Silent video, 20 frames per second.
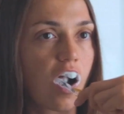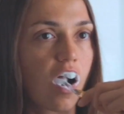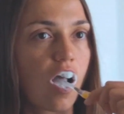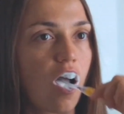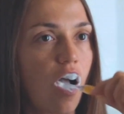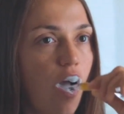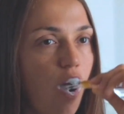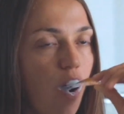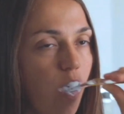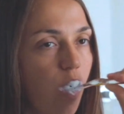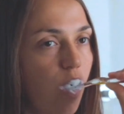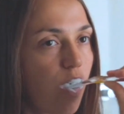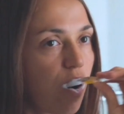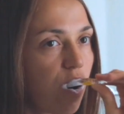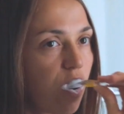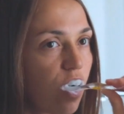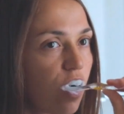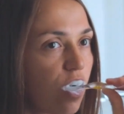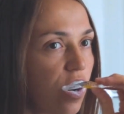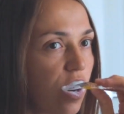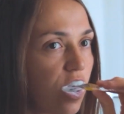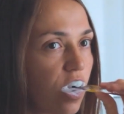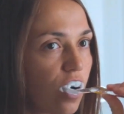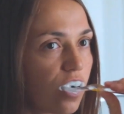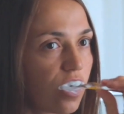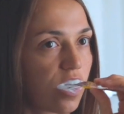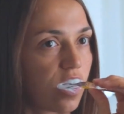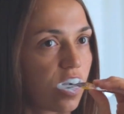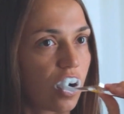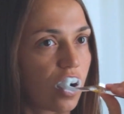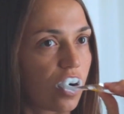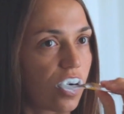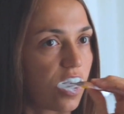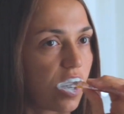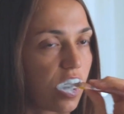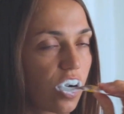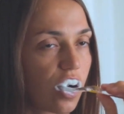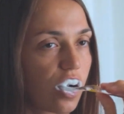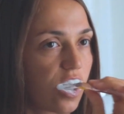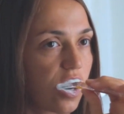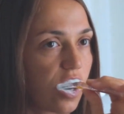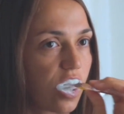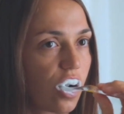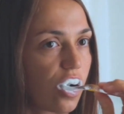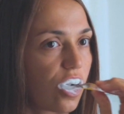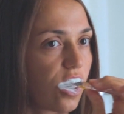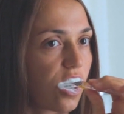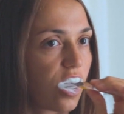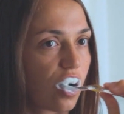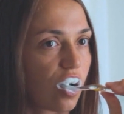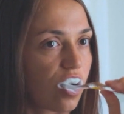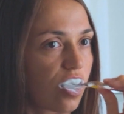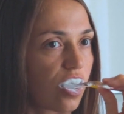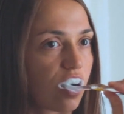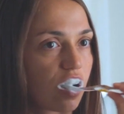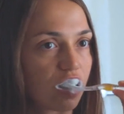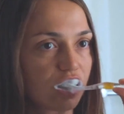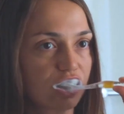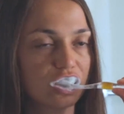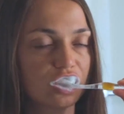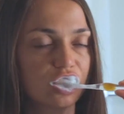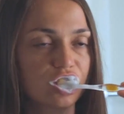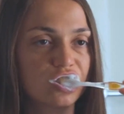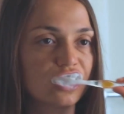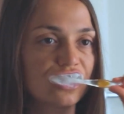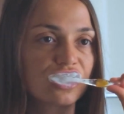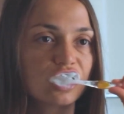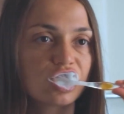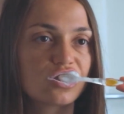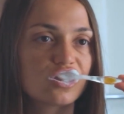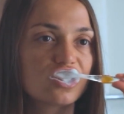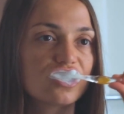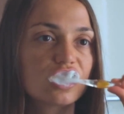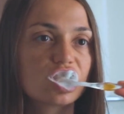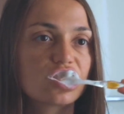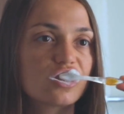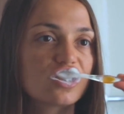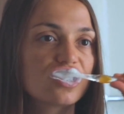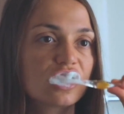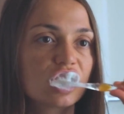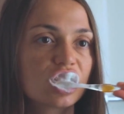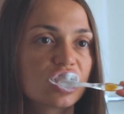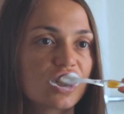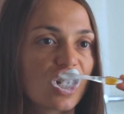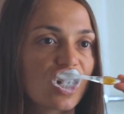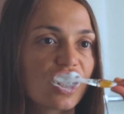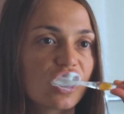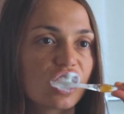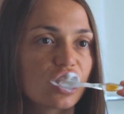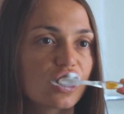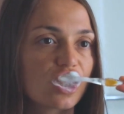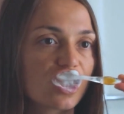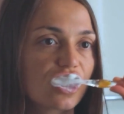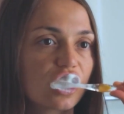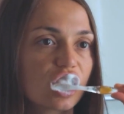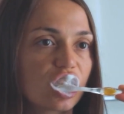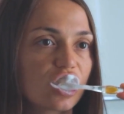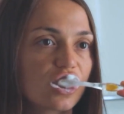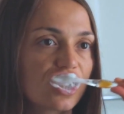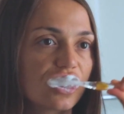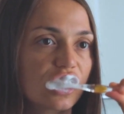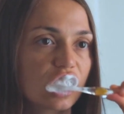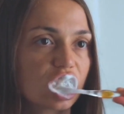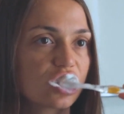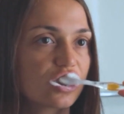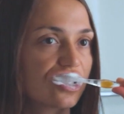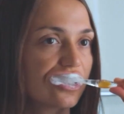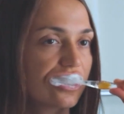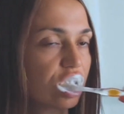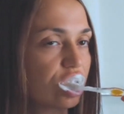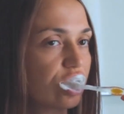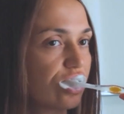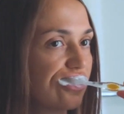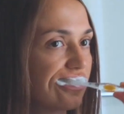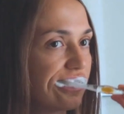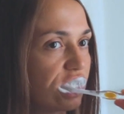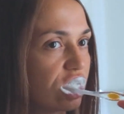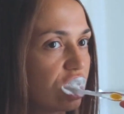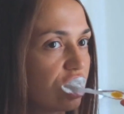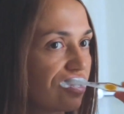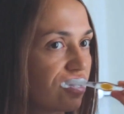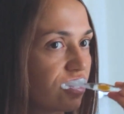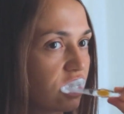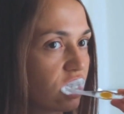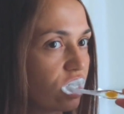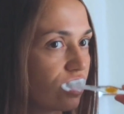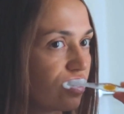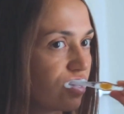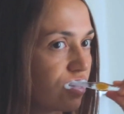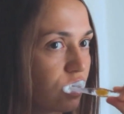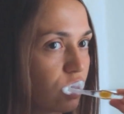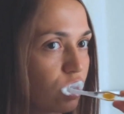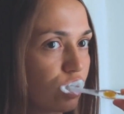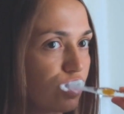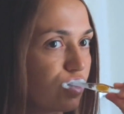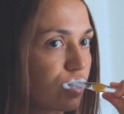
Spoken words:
your toothbrush with you everywhere, and a little travel one and a little travel toothpaste, okay? Because if I'm